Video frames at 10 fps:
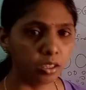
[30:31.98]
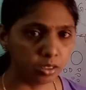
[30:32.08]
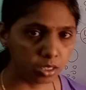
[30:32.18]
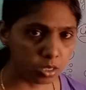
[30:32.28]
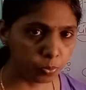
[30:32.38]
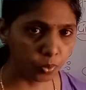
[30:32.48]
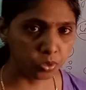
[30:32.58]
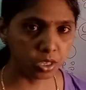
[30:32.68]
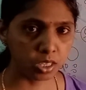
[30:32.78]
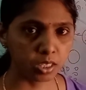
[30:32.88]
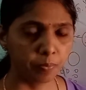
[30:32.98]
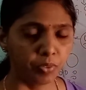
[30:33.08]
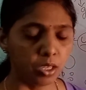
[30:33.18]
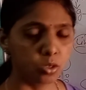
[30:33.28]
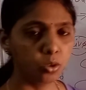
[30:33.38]
in this process.
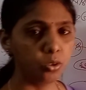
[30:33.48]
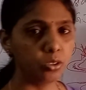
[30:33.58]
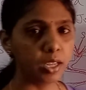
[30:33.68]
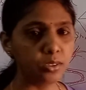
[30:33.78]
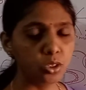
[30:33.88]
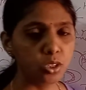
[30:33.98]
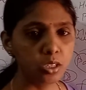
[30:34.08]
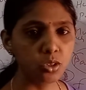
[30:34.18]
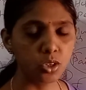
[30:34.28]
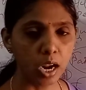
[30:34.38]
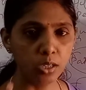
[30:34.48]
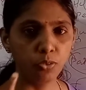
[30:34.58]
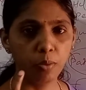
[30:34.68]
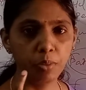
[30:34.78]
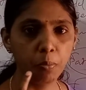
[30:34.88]
So digestion starts
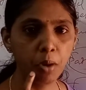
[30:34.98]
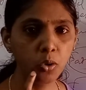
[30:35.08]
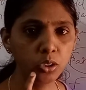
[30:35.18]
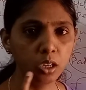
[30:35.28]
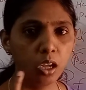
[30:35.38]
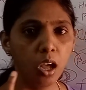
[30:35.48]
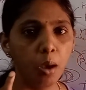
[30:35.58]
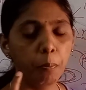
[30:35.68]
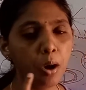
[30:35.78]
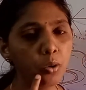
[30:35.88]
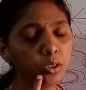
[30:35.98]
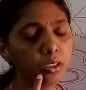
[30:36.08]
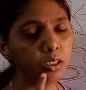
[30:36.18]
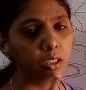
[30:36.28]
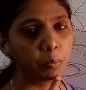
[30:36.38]
from the mouth.
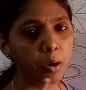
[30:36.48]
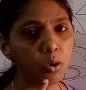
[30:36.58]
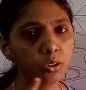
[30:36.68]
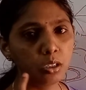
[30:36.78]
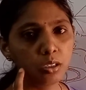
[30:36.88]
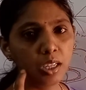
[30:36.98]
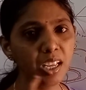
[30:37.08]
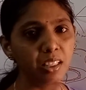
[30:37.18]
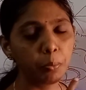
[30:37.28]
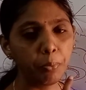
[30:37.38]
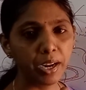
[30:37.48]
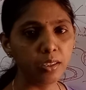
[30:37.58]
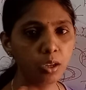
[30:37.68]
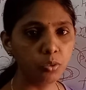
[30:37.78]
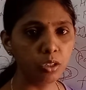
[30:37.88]
In the mouth, the teeth
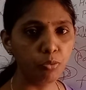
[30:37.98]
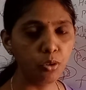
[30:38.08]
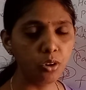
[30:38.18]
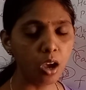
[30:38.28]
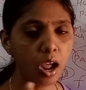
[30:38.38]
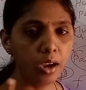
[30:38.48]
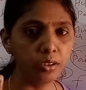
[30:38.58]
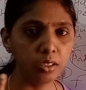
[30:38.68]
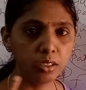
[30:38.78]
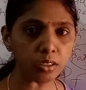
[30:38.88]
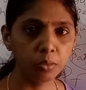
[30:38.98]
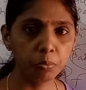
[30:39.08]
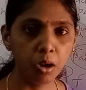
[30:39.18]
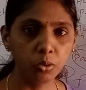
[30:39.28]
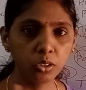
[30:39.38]
break down the food, and in the
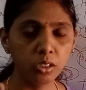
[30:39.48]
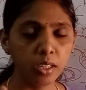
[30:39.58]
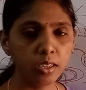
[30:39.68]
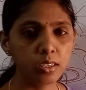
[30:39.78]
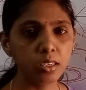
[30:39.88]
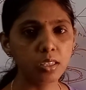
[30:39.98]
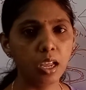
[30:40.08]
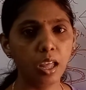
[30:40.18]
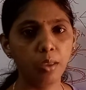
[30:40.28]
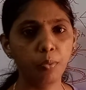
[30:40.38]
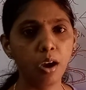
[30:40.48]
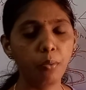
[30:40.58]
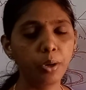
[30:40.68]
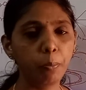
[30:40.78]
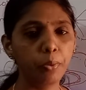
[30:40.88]
mouth there is a
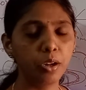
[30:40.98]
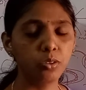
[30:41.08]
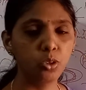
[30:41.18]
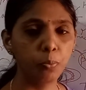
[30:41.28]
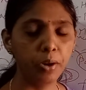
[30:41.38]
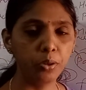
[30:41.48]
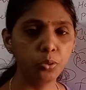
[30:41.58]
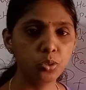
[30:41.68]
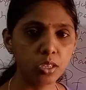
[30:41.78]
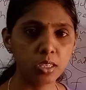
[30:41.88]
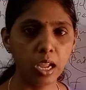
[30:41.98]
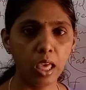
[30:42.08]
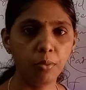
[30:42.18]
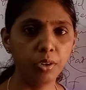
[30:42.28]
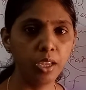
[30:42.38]
saliva which produces
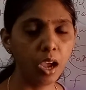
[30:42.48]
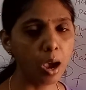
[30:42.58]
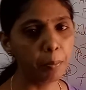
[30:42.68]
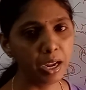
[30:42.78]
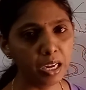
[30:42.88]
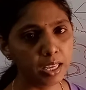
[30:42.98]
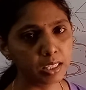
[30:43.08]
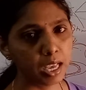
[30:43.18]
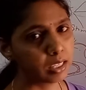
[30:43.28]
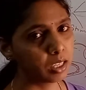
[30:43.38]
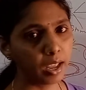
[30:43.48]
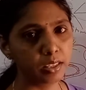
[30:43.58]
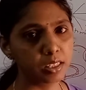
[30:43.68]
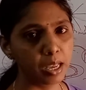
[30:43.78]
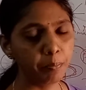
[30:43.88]
salivary amylase as the
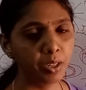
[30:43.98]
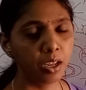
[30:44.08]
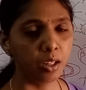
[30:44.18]
enzyme.